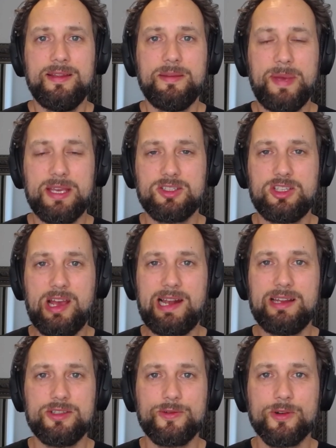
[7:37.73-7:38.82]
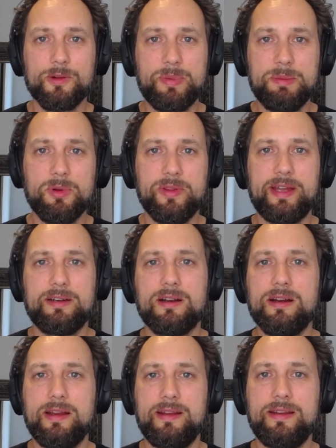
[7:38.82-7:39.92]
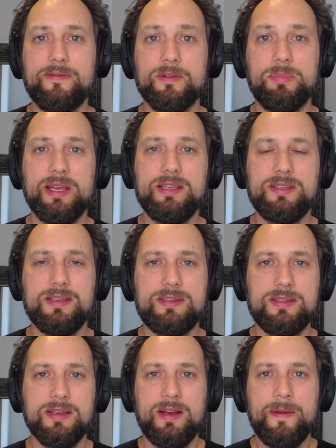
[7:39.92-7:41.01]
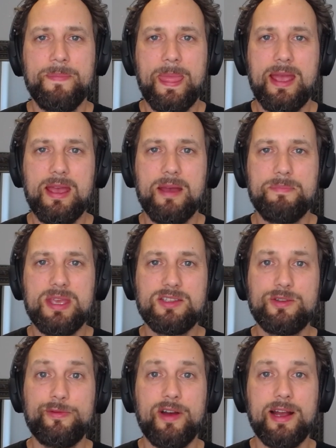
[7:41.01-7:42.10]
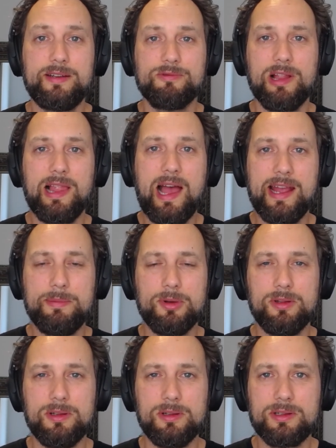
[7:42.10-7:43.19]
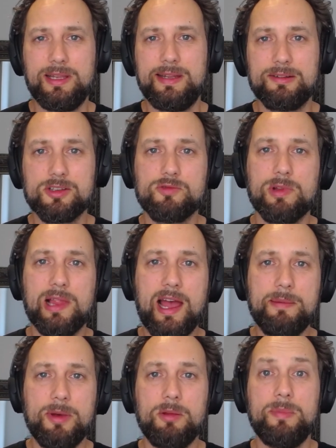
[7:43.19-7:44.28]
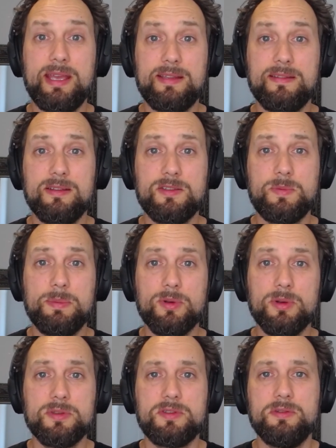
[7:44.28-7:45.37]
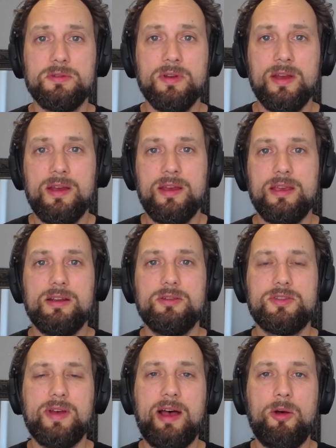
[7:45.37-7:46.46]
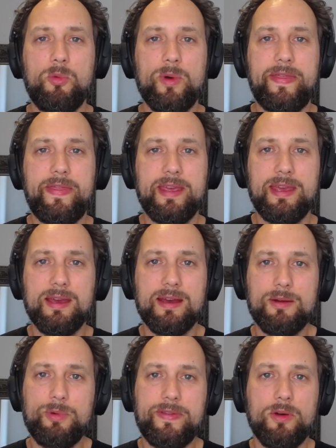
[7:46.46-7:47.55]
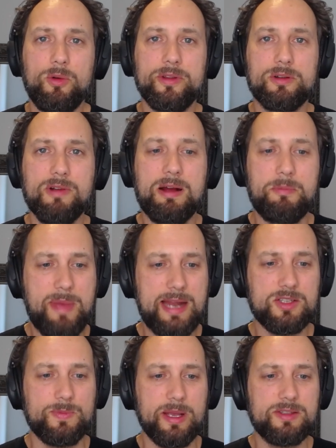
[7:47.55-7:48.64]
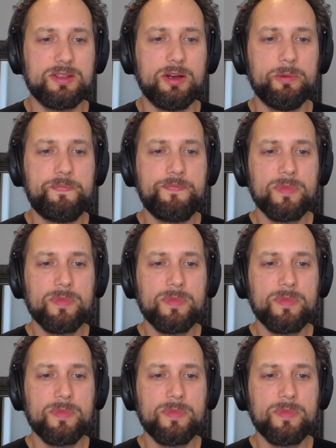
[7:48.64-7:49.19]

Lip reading: biggest challenge for people that are in different places. Is to find reliable cleaners, reliable maintenance people to help with the on the ground management. So,